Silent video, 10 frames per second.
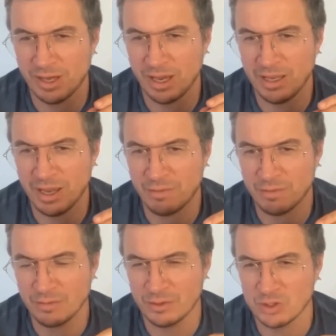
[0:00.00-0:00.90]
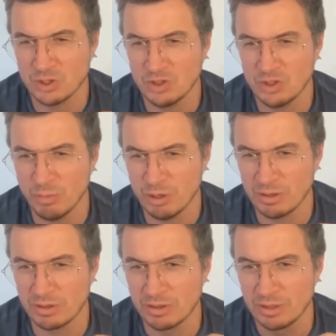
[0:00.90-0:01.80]
I have the
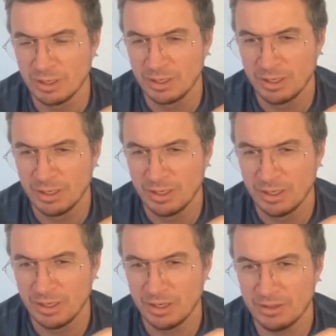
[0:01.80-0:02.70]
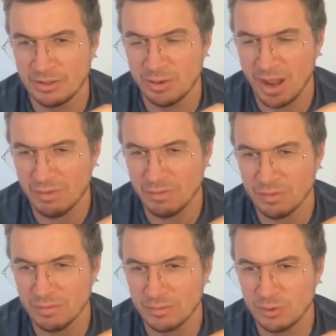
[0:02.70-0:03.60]
stubborn drive
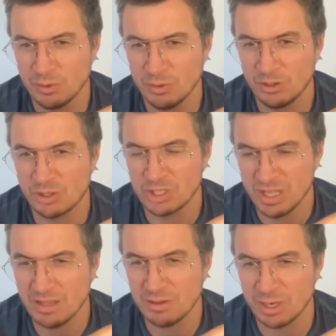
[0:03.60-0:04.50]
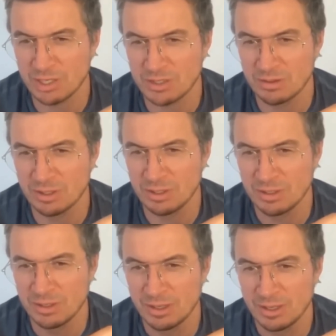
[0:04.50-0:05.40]
to understand rationally.
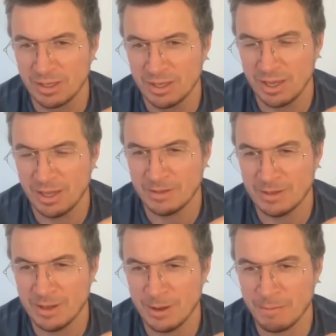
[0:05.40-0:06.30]
And